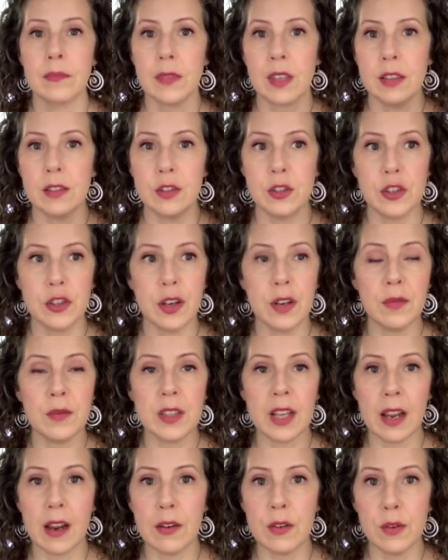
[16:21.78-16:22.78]
shift
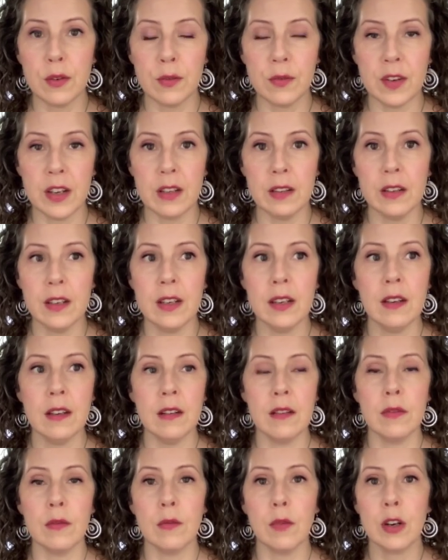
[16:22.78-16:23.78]
how you're feeling
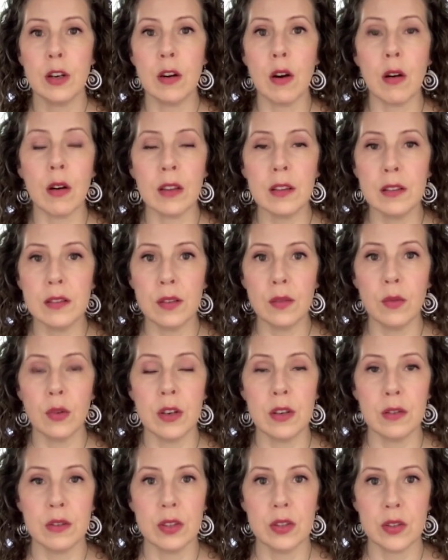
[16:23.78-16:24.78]
regardless of what
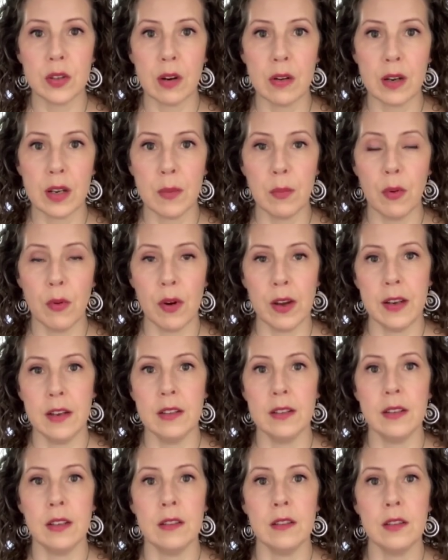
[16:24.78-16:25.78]
your starting point
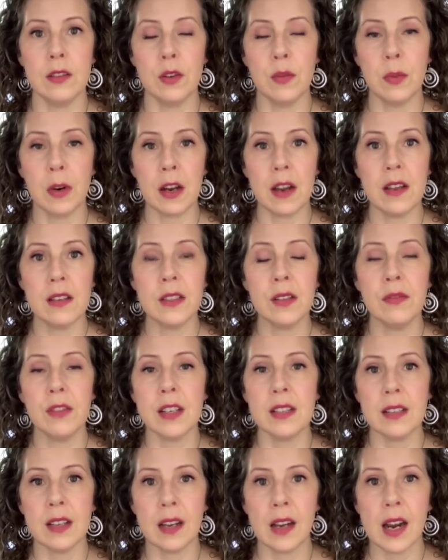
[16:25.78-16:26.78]
is. And so because of
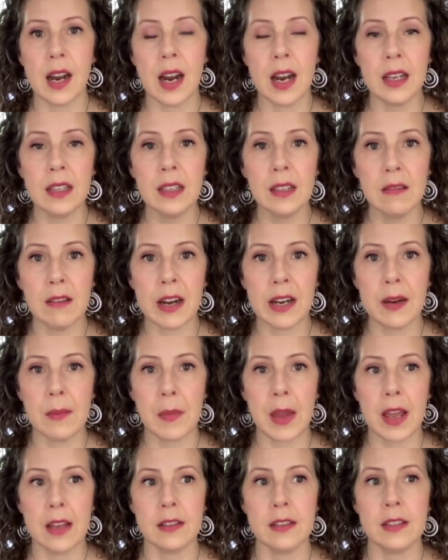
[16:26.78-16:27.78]
this, I highly
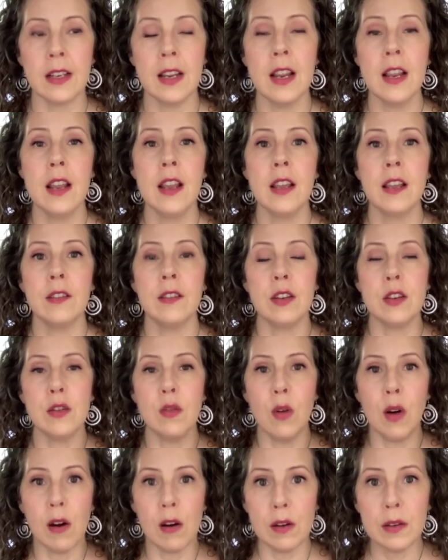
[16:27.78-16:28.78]
recommend that
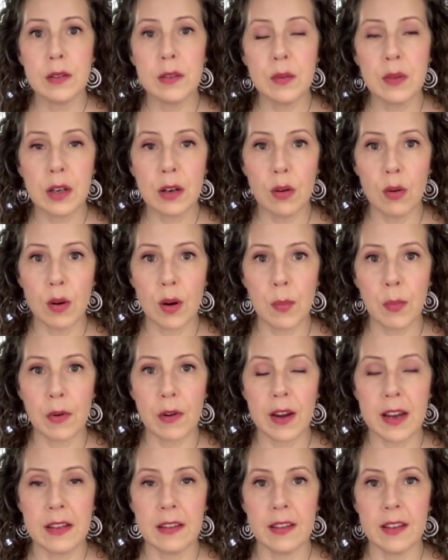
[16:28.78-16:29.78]
you also
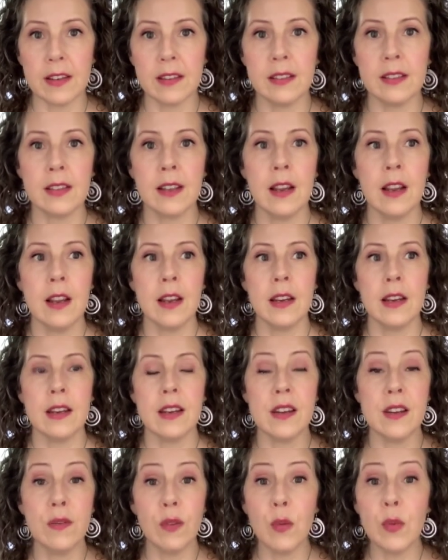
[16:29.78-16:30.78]
incorporate this
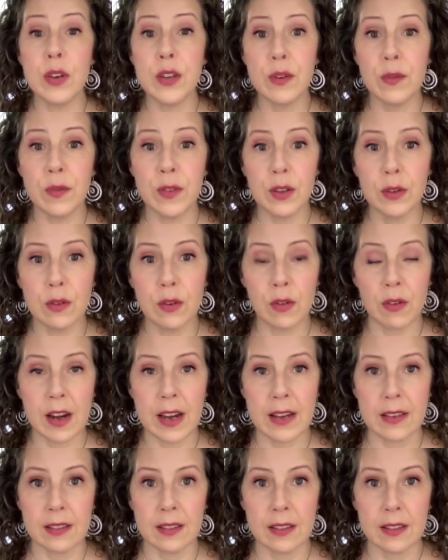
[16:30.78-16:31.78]
even when you feel
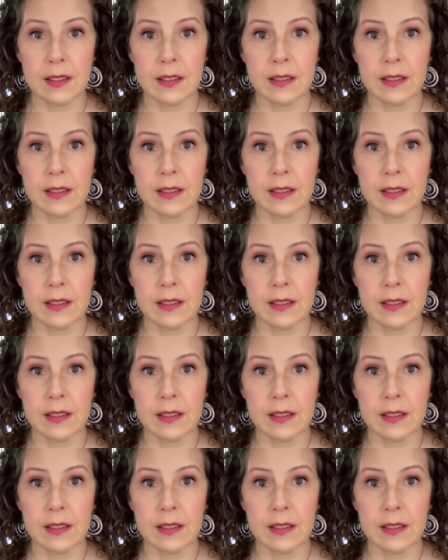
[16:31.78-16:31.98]
great,